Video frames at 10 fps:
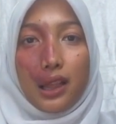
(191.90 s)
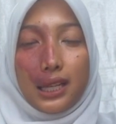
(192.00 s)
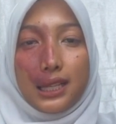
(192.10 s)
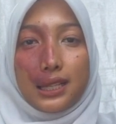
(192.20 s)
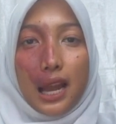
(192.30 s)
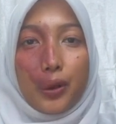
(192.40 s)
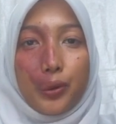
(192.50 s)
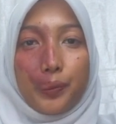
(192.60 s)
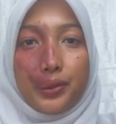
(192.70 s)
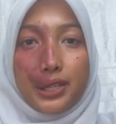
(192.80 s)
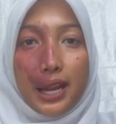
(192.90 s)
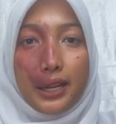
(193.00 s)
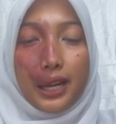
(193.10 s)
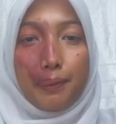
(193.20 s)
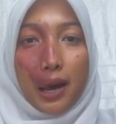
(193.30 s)
least, I would
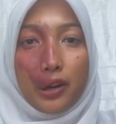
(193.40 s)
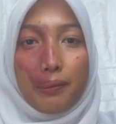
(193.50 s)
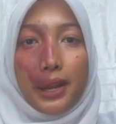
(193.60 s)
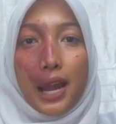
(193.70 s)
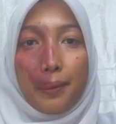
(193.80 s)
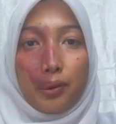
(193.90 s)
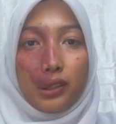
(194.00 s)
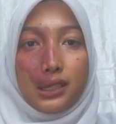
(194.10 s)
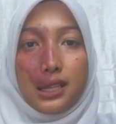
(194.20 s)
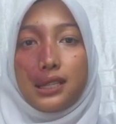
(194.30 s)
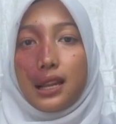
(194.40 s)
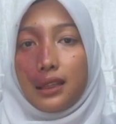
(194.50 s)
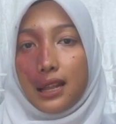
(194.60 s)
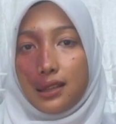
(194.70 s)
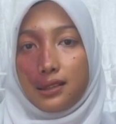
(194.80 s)
present about my hypothesis
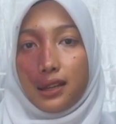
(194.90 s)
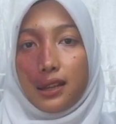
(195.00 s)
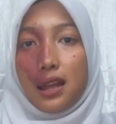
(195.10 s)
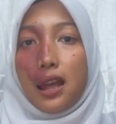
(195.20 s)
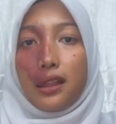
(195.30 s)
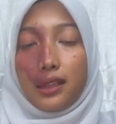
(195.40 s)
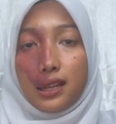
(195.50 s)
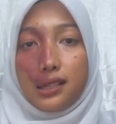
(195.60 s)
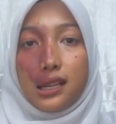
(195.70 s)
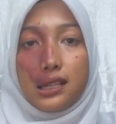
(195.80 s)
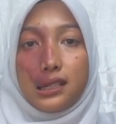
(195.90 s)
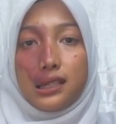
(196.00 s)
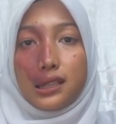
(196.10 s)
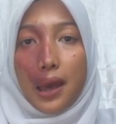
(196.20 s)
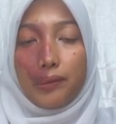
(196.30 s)
testing. This is the
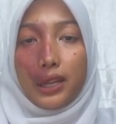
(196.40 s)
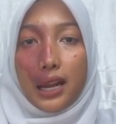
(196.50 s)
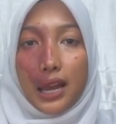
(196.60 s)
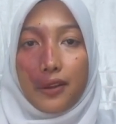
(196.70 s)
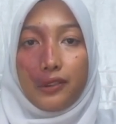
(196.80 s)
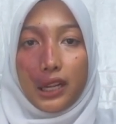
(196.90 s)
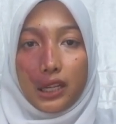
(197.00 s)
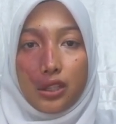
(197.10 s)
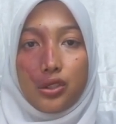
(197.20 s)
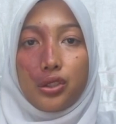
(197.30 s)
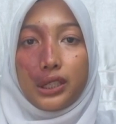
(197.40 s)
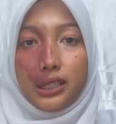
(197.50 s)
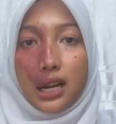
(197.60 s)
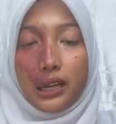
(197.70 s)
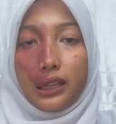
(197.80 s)
step that I have taken to
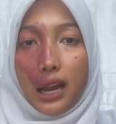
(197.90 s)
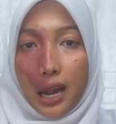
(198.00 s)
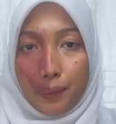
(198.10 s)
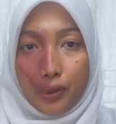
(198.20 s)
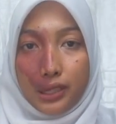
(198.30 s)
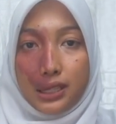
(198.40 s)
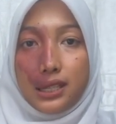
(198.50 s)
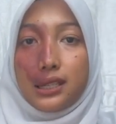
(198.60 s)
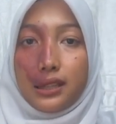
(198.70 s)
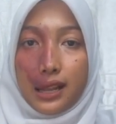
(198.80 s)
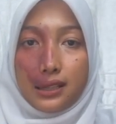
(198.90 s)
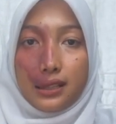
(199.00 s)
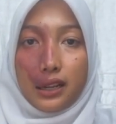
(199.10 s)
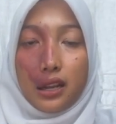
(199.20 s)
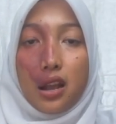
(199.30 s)
conduct the hypothesis
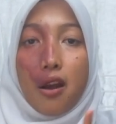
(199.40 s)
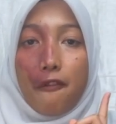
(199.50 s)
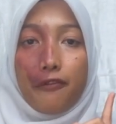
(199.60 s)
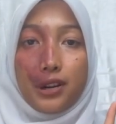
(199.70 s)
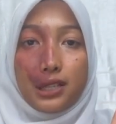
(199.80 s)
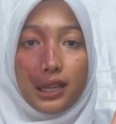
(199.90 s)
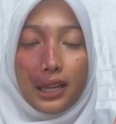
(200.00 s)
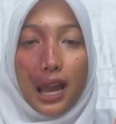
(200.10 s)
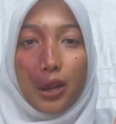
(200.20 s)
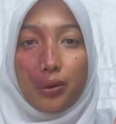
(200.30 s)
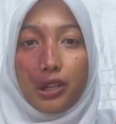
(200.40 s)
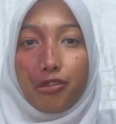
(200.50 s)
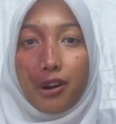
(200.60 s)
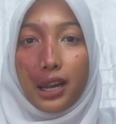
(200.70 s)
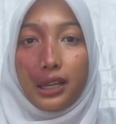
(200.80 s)
testing. Firstly, I would
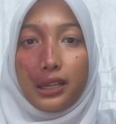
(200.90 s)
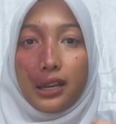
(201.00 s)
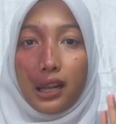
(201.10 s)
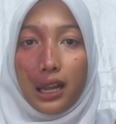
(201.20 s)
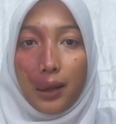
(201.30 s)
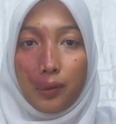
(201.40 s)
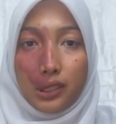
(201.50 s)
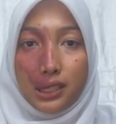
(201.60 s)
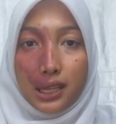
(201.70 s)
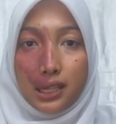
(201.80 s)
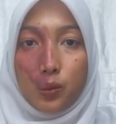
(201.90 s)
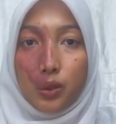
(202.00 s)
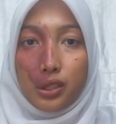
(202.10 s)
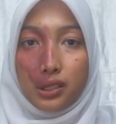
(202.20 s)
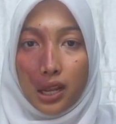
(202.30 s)
define the null hypothesis,
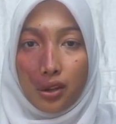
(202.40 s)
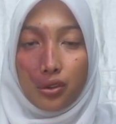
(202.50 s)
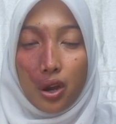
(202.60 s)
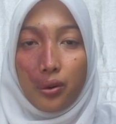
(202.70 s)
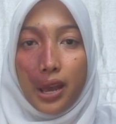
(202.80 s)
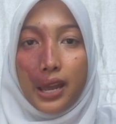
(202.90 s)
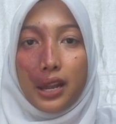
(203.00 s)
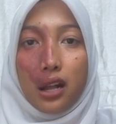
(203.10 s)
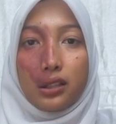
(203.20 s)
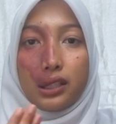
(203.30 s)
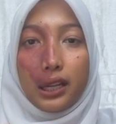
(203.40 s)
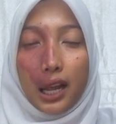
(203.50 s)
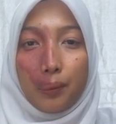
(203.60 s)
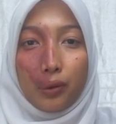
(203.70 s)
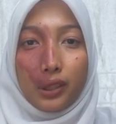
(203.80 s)
which is HO, and alternate
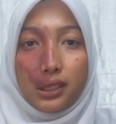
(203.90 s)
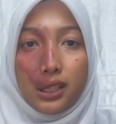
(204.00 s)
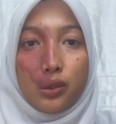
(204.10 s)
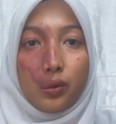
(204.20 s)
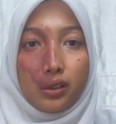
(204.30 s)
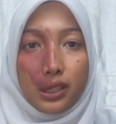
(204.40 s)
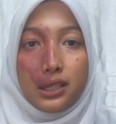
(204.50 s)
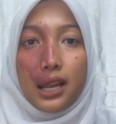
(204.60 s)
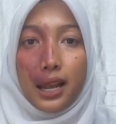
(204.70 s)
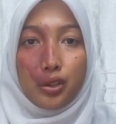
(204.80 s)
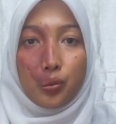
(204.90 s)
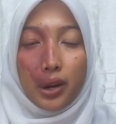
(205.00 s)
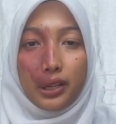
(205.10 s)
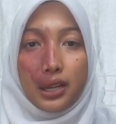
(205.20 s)
hypothesis, which is H1.